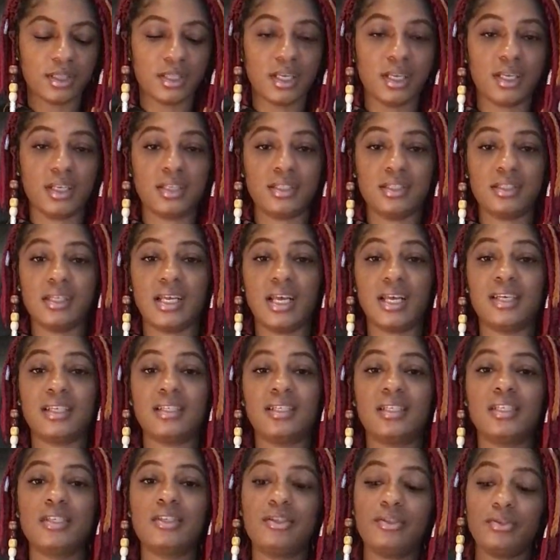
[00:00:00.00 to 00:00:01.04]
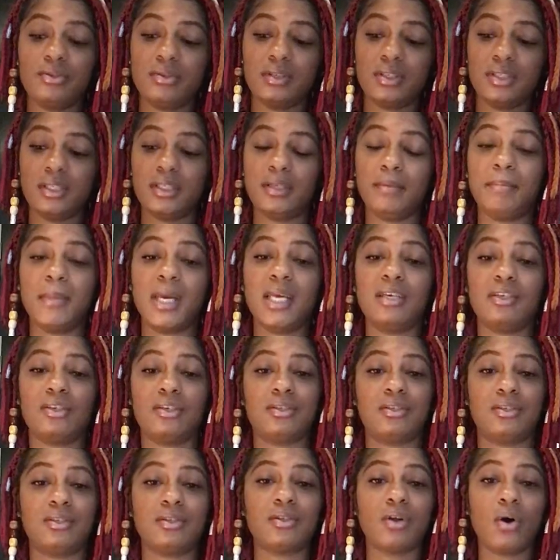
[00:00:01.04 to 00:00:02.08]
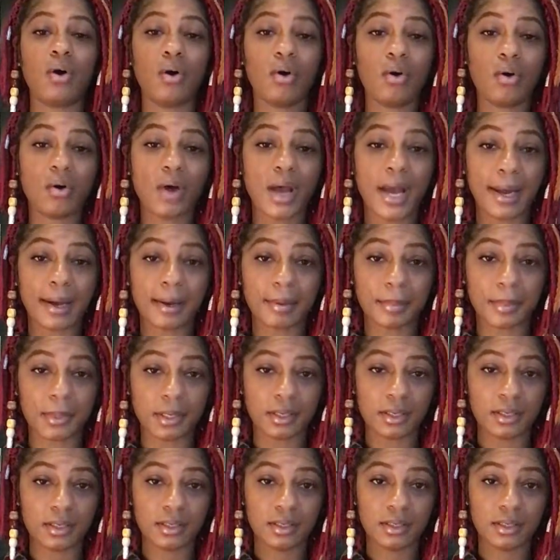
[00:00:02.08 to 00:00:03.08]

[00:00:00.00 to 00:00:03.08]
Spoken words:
things that essentially make your soul happy